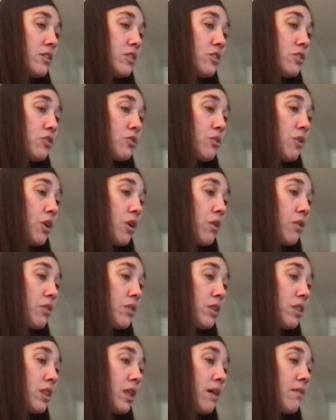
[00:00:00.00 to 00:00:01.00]
to grow
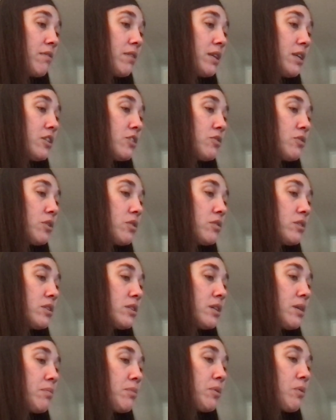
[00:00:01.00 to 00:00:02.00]
the loveliest
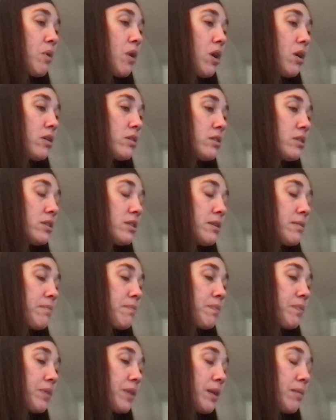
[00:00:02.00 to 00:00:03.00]
roses up the walls.
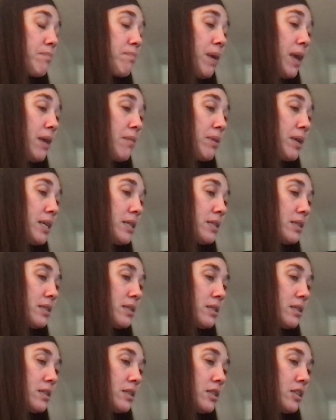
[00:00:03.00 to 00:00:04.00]
Babies.
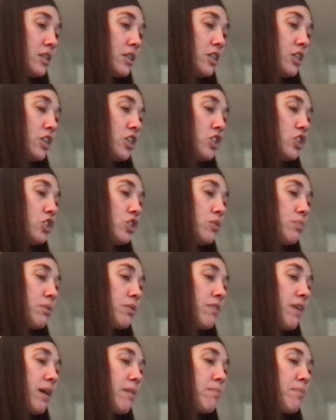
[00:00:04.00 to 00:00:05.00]
To
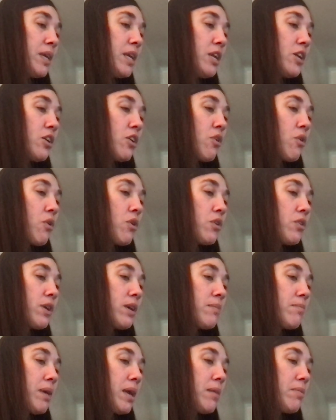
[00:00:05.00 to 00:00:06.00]
prevent Peter
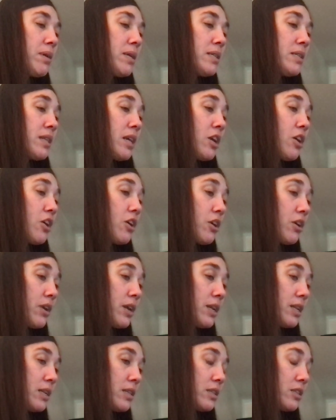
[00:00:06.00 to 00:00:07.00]
ordering babies, they
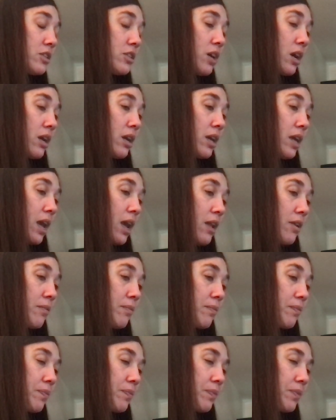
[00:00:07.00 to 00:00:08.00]
hurried into song again.
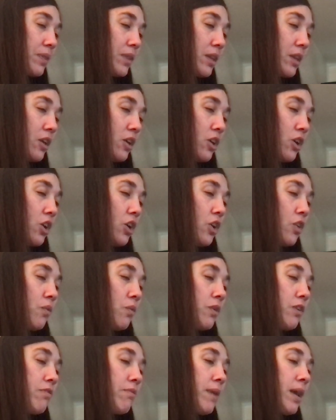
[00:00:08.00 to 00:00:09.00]

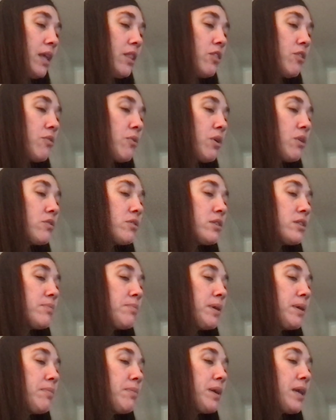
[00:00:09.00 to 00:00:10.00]
We've made the roses
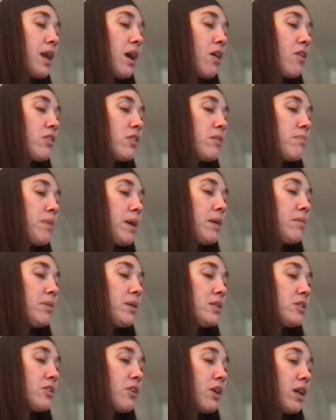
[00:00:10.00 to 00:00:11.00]
peeping out. The
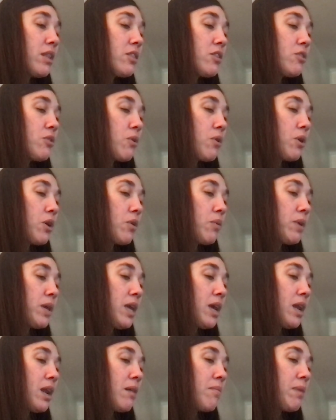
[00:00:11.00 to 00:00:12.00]
babies are at the door. We
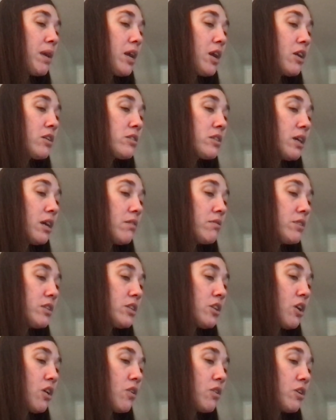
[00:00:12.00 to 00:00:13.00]
cannot make ourselves, you
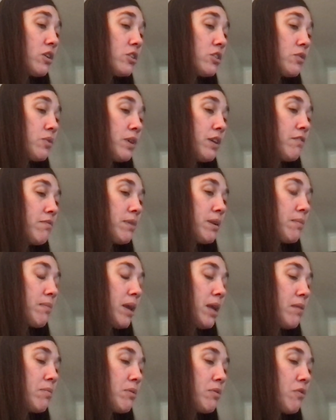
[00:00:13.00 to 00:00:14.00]
know, because we've been
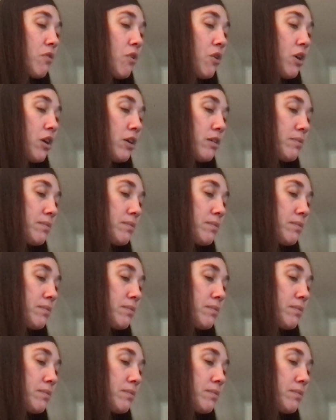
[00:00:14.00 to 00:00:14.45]
made before.